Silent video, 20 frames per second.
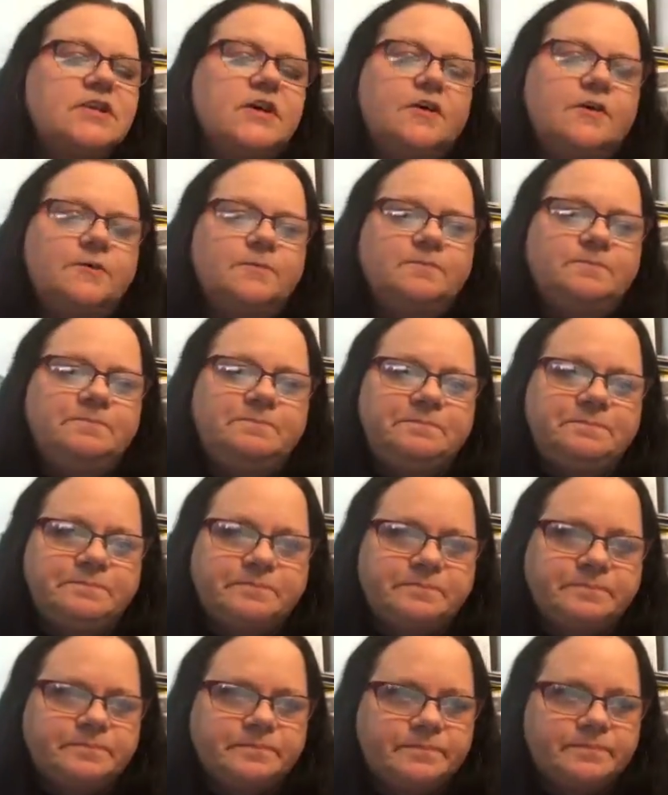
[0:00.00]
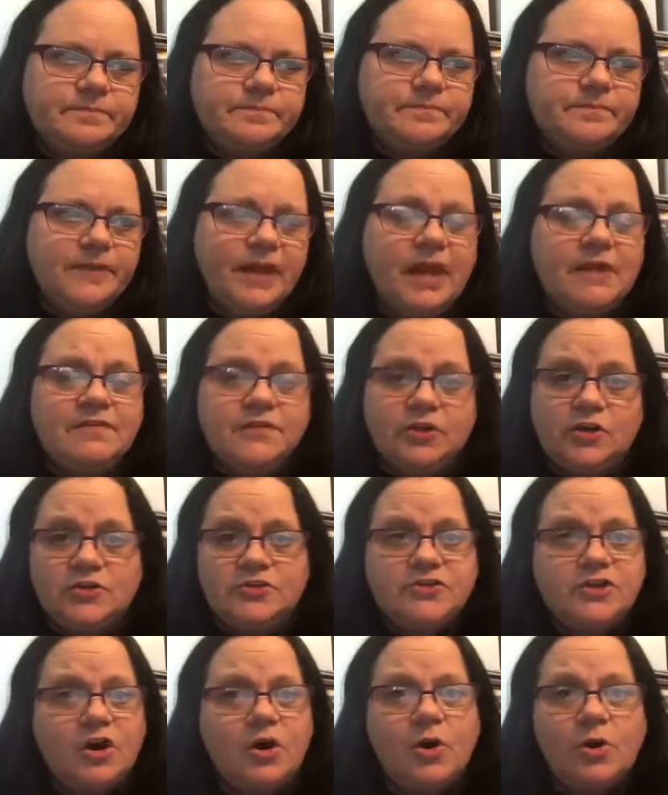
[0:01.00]
So I've
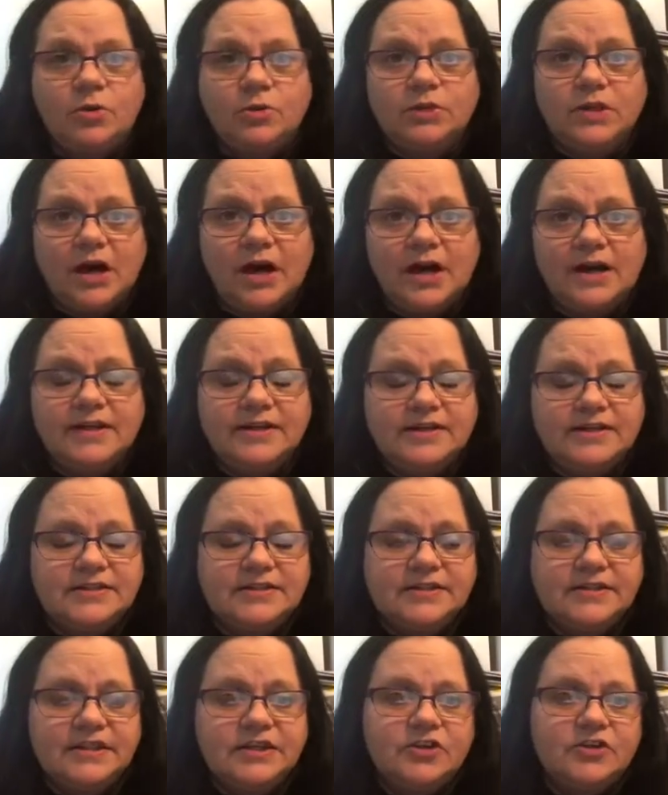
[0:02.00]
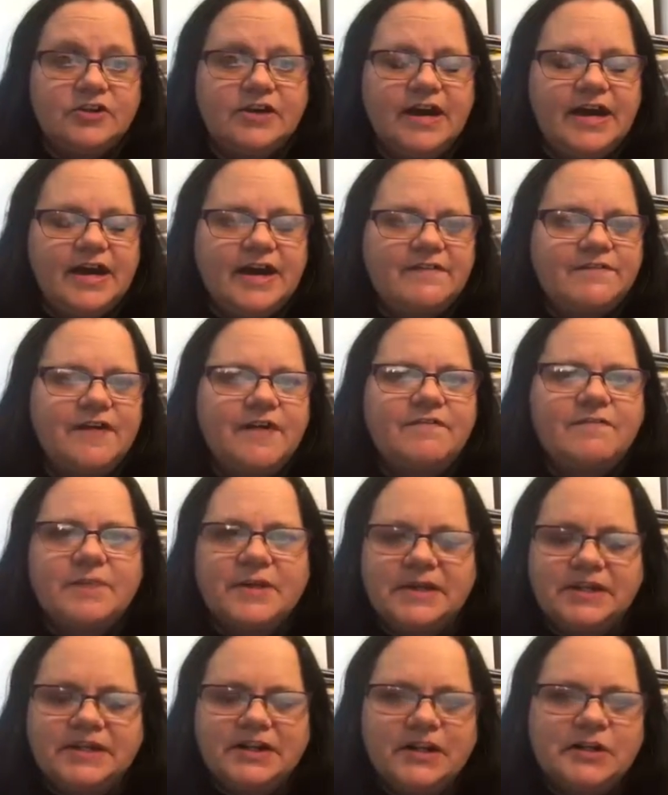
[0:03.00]
learned a whole lot in the year and a half I've
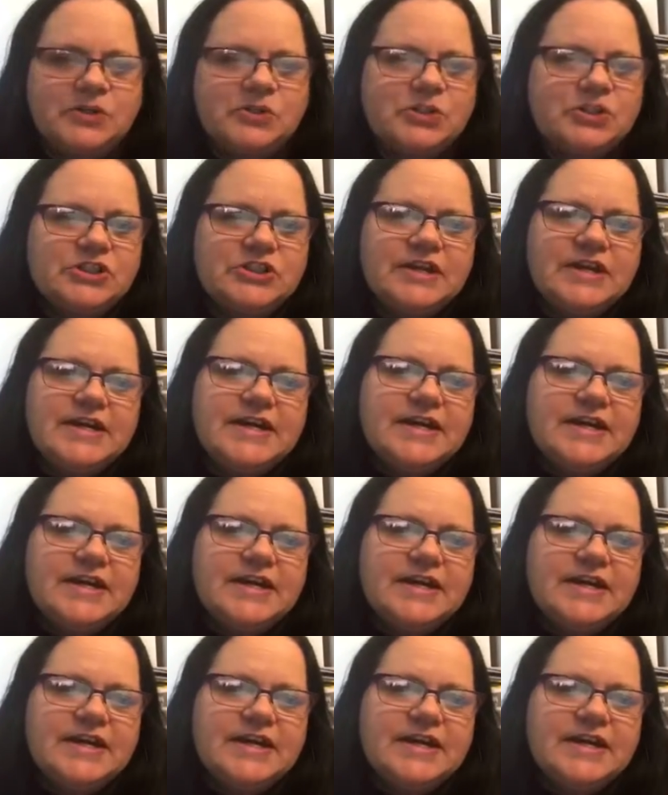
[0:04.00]
been a coach.